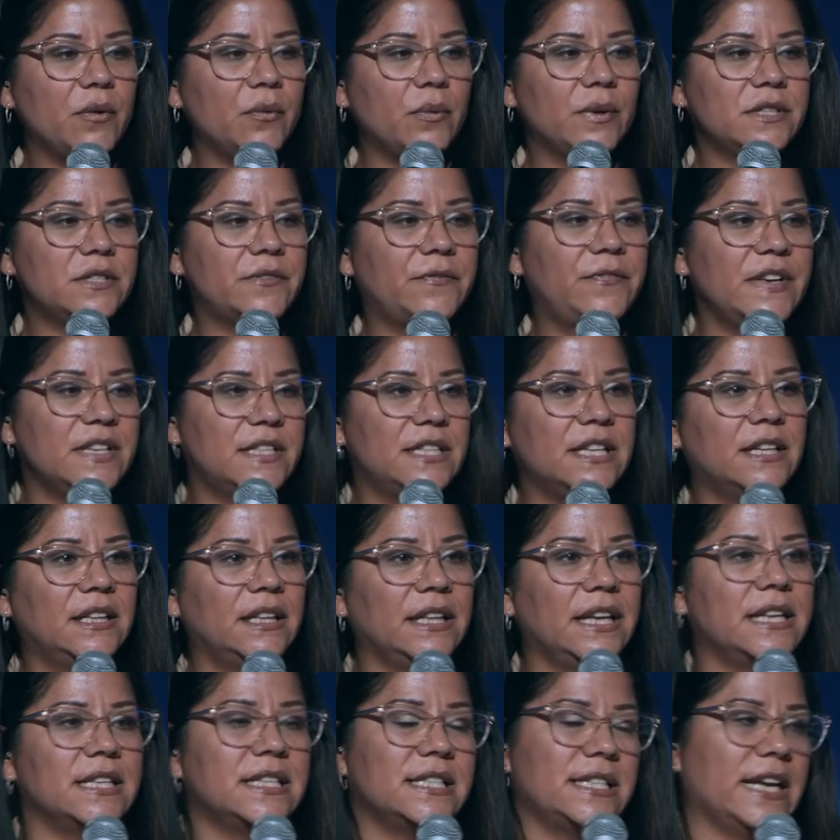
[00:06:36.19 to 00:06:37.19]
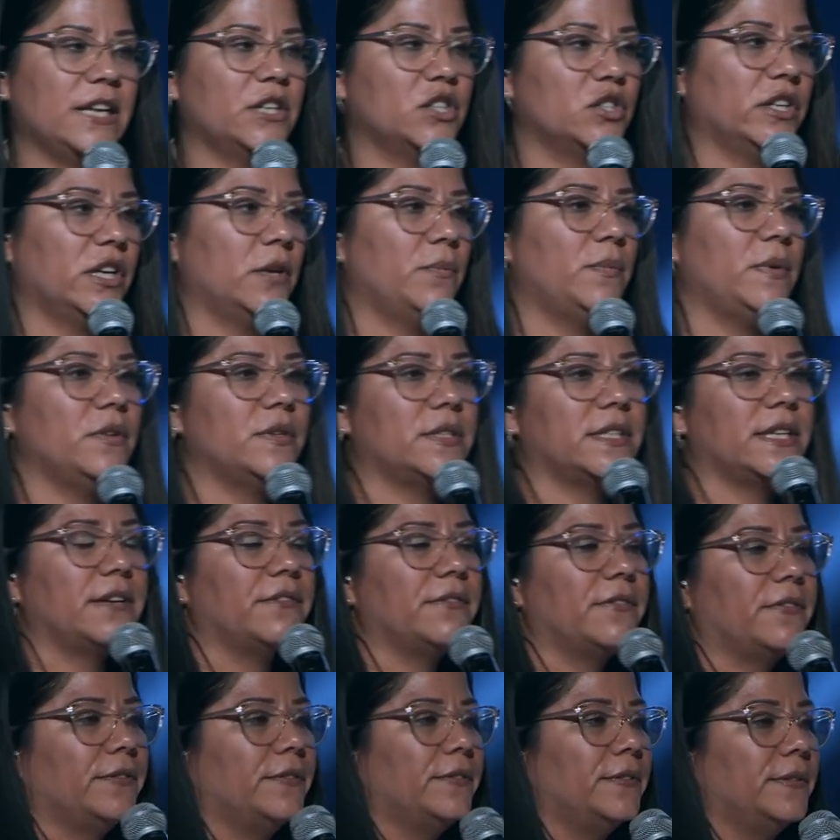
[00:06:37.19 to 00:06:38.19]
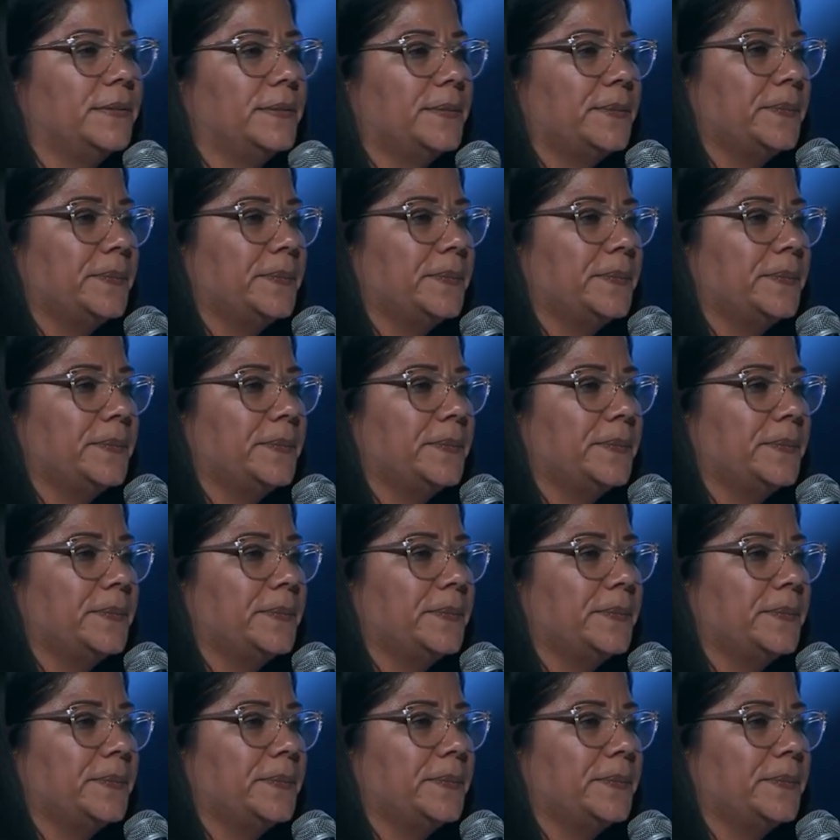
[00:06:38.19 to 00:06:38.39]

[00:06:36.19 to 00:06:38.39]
was physically and sexually abusive.